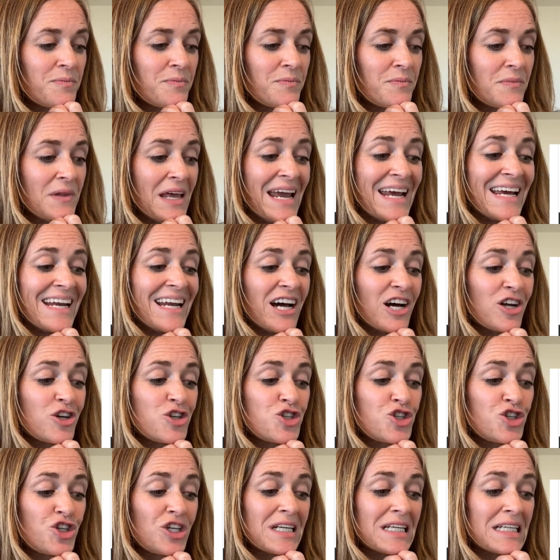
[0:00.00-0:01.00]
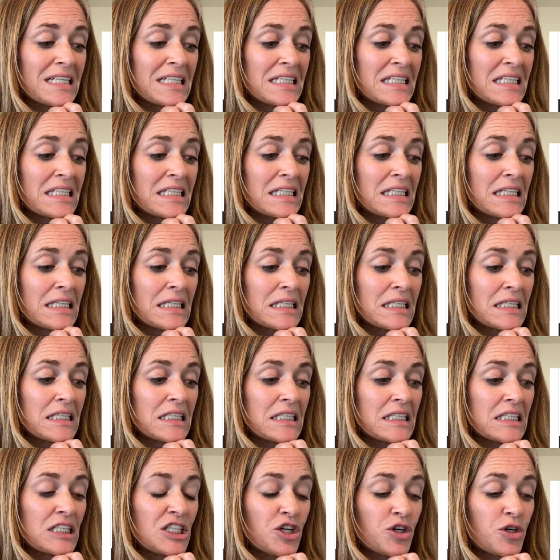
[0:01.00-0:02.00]
800
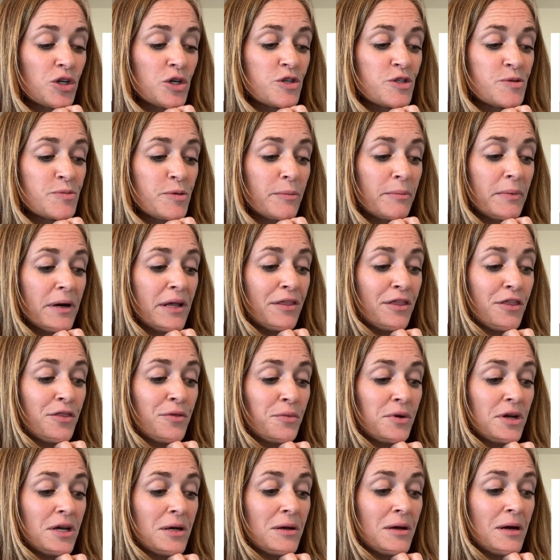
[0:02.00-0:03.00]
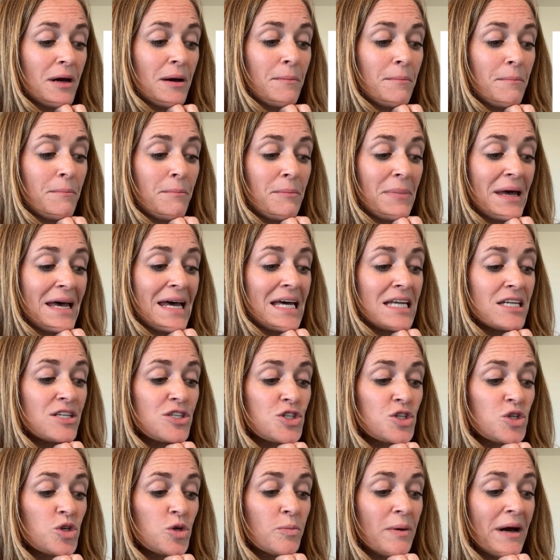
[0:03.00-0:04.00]
euros per month, 3 bed,
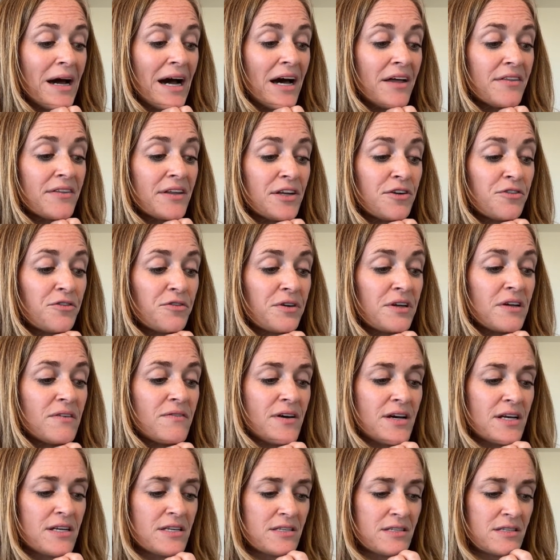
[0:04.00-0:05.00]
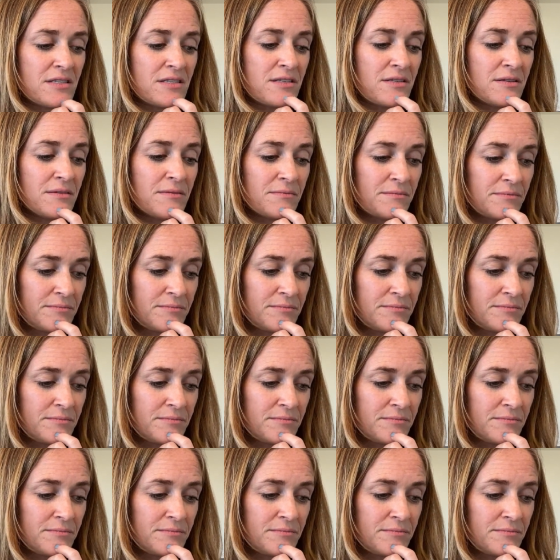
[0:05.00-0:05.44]
2 bath in Rivas.